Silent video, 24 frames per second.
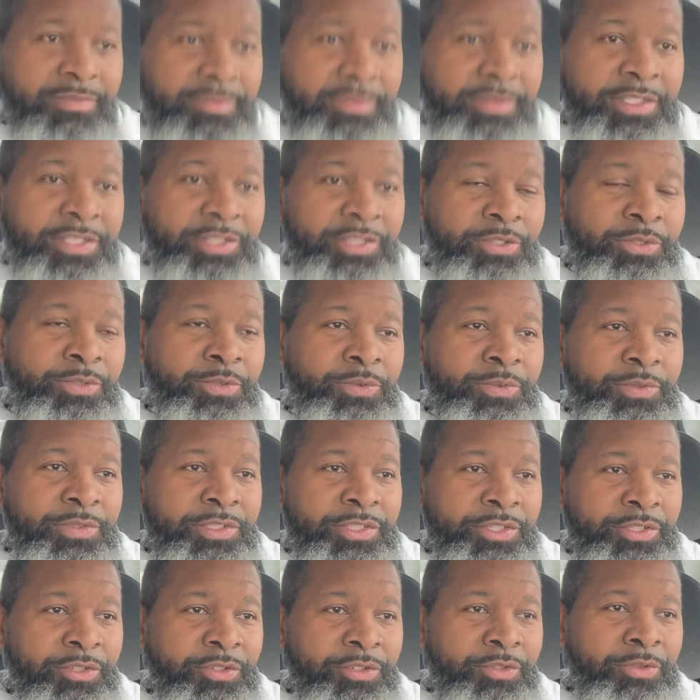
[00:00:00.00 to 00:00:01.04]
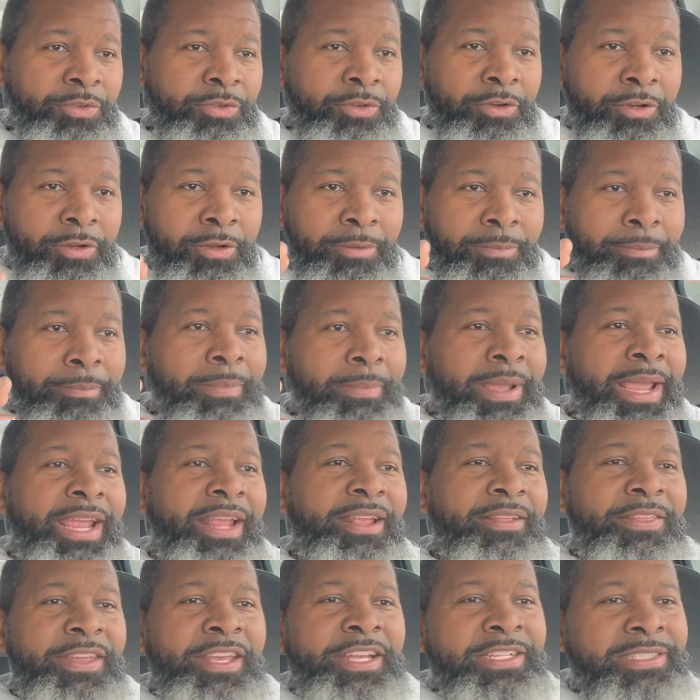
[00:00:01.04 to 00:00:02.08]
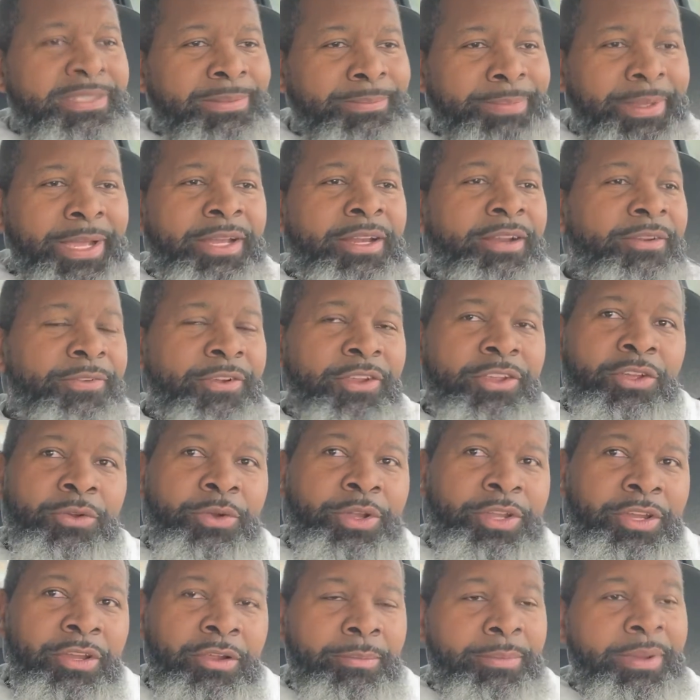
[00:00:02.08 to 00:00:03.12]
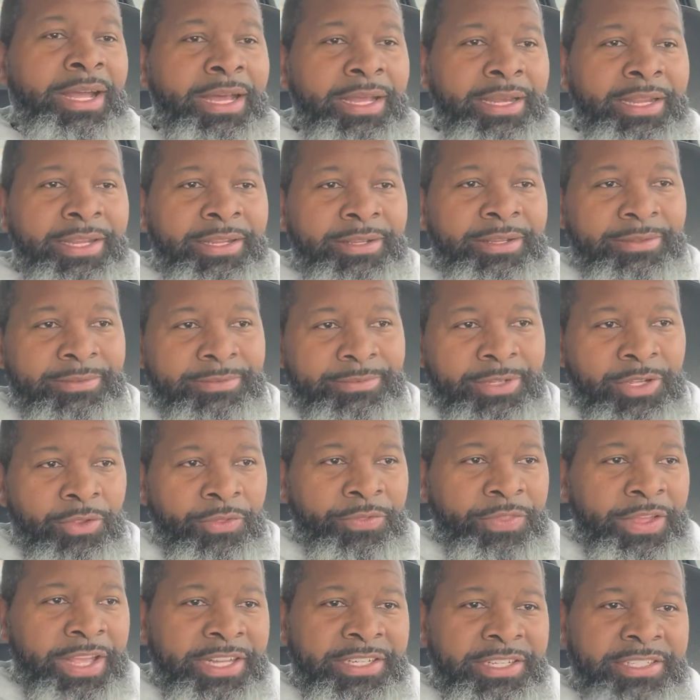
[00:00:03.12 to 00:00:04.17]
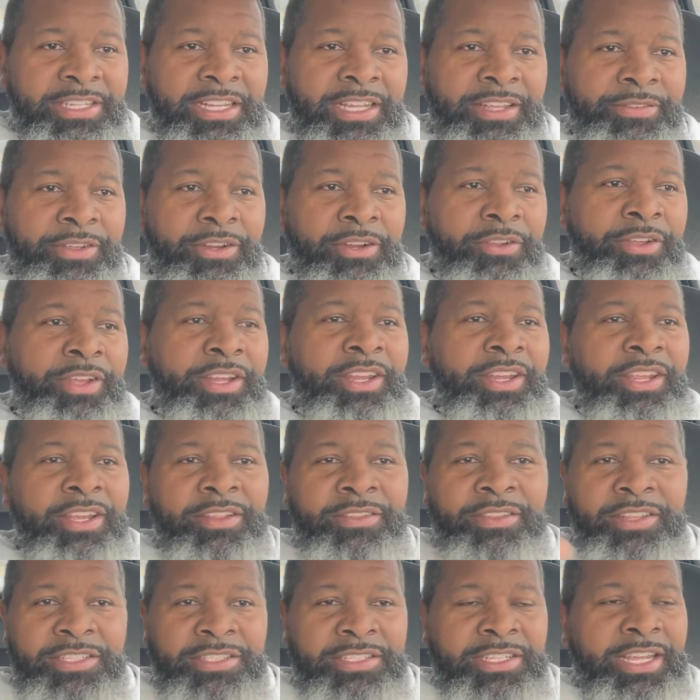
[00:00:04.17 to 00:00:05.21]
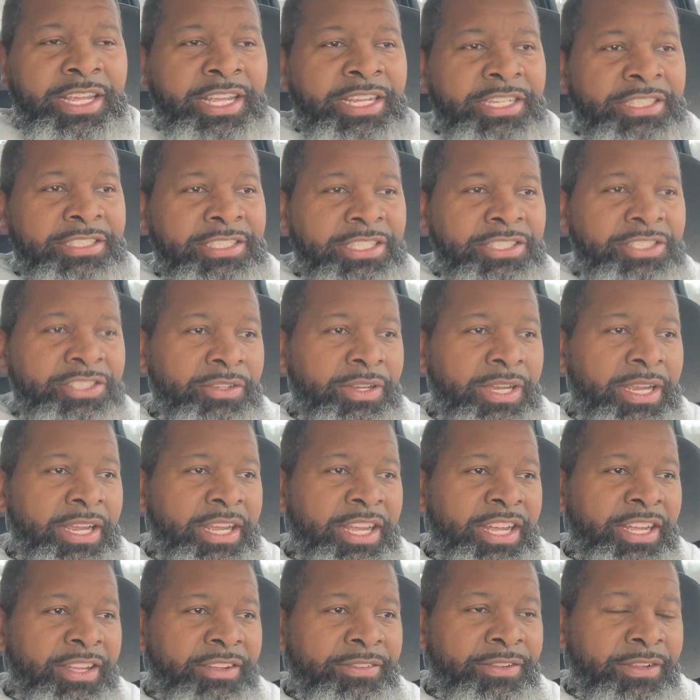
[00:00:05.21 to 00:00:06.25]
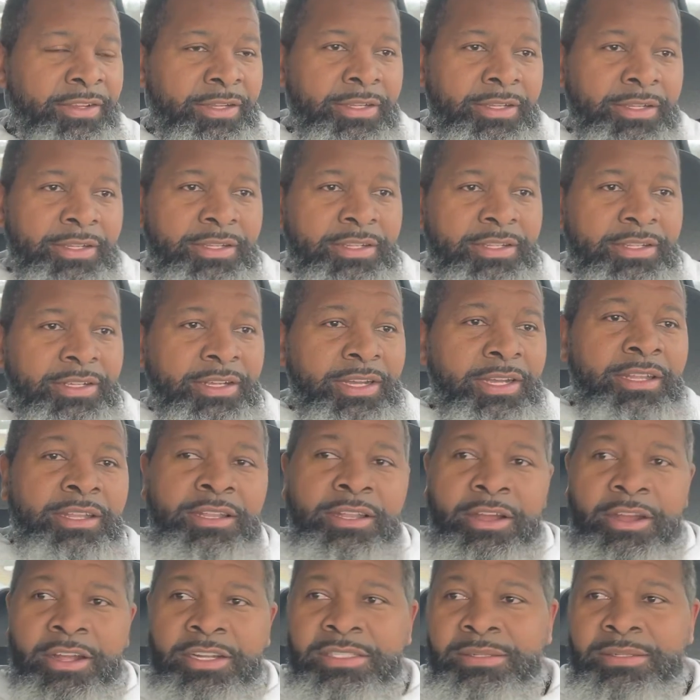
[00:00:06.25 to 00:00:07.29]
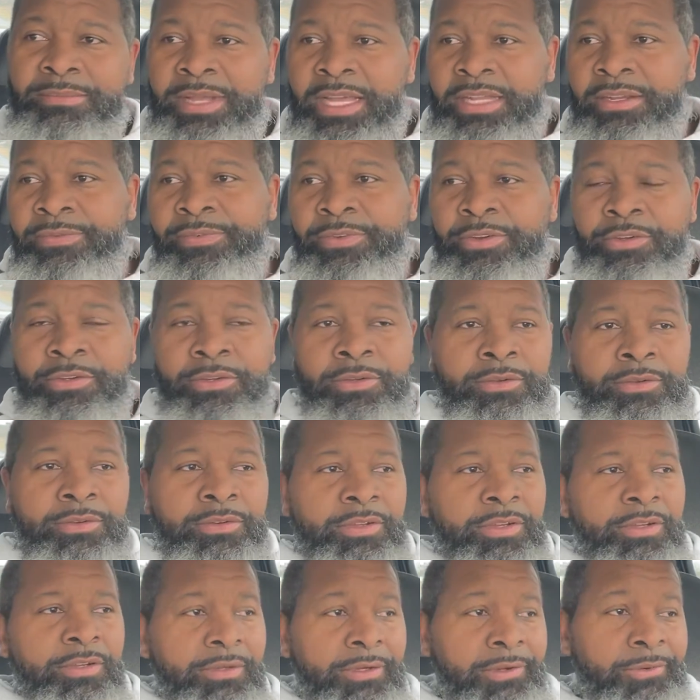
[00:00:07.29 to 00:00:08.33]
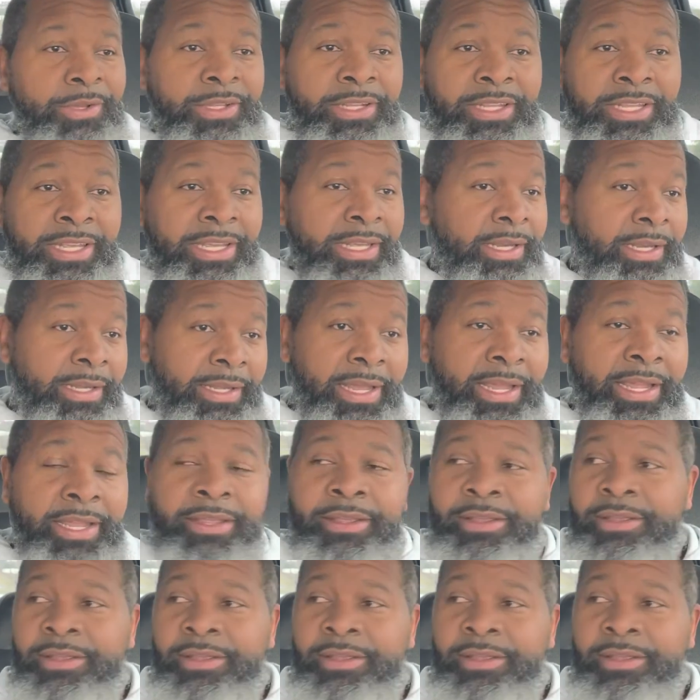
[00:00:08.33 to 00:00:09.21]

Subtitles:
to make things better for you and your body on Thanksgiving or any of these days that you have a large amount of food, or really any day,